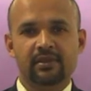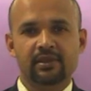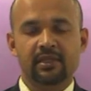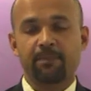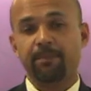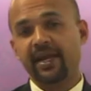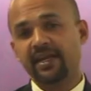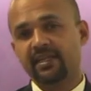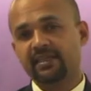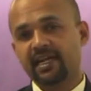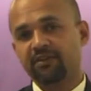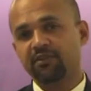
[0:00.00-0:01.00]
The
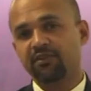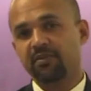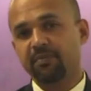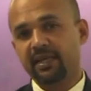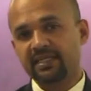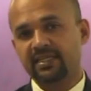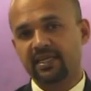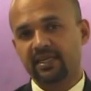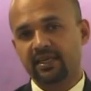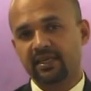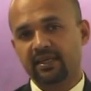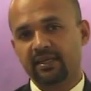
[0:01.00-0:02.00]
paint that we were
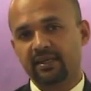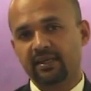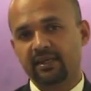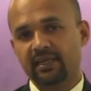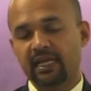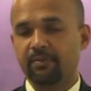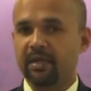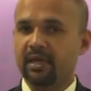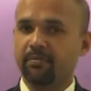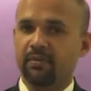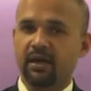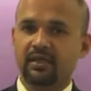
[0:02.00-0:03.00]
mixing can
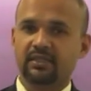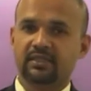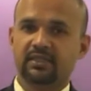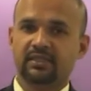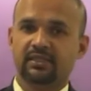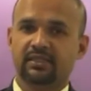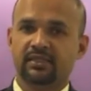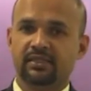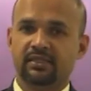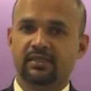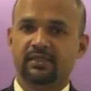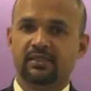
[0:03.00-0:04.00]
make marks.
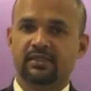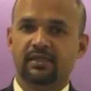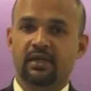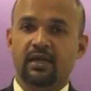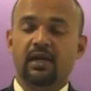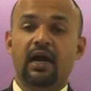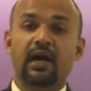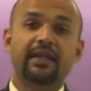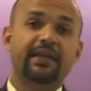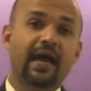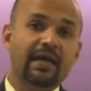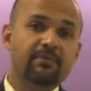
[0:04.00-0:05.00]
A
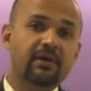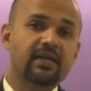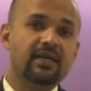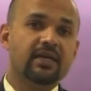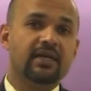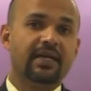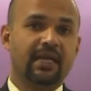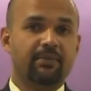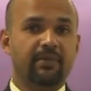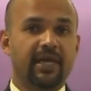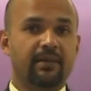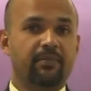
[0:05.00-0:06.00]
diamond
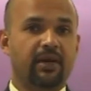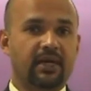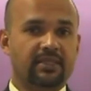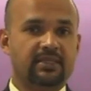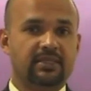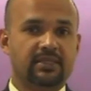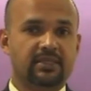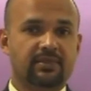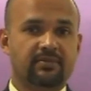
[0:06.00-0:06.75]
can make marks.